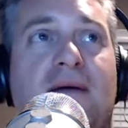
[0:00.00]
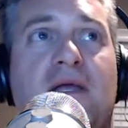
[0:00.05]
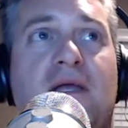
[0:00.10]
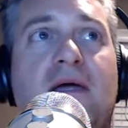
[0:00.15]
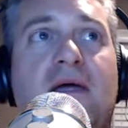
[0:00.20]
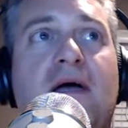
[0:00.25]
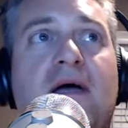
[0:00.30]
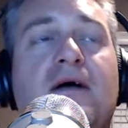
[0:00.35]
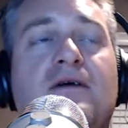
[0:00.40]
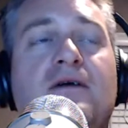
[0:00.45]
But
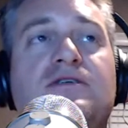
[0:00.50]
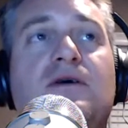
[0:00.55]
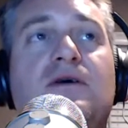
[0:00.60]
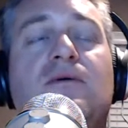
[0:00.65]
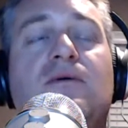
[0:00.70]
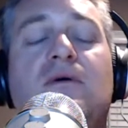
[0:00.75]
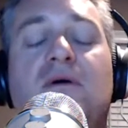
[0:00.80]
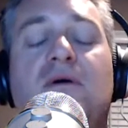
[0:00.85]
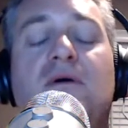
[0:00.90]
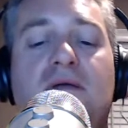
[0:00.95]

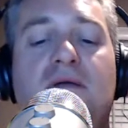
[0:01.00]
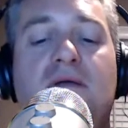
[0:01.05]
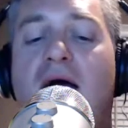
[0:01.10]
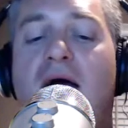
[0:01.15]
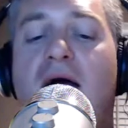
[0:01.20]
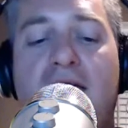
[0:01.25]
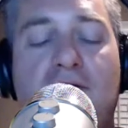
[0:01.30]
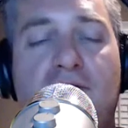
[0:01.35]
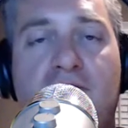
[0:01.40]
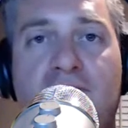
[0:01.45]
so
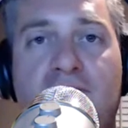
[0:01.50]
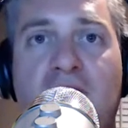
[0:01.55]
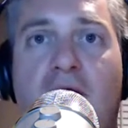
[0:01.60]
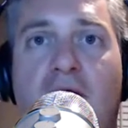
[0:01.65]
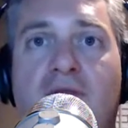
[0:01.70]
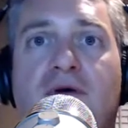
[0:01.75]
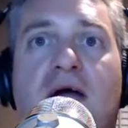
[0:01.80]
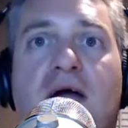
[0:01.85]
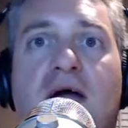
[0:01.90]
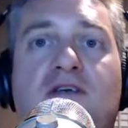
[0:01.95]
I know there have been
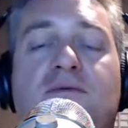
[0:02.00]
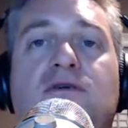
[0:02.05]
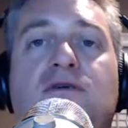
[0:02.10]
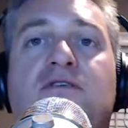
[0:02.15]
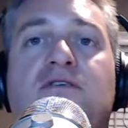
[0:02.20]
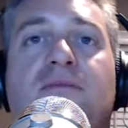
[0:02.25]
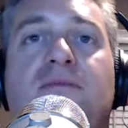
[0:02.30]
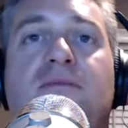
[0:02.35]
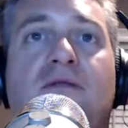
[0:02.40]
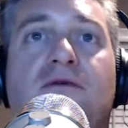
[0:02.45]
other
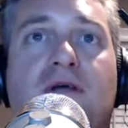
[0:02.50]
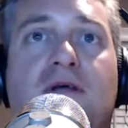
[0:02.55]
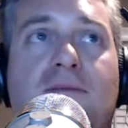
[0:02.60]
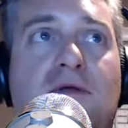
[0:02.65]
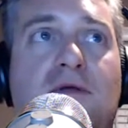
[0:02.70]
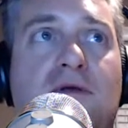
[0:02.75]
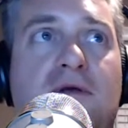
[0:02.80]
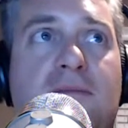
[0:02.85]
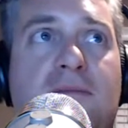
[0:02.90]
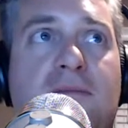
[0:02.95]
contributions from other
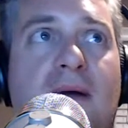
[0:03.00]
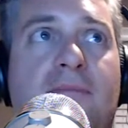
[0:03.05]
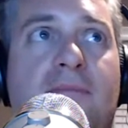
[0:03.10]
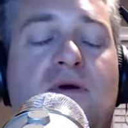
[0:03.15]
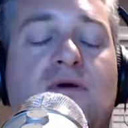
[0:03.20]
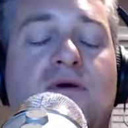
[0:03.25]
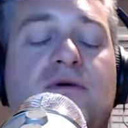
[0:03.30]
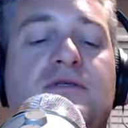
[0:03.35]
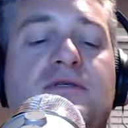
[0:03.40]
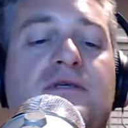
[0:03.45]
community
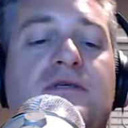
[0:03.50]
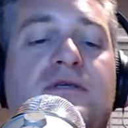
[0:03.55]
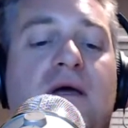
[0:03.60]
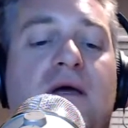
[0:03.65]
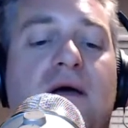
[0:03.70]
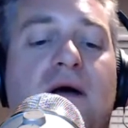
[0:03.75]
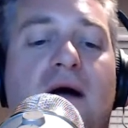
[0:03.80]
members,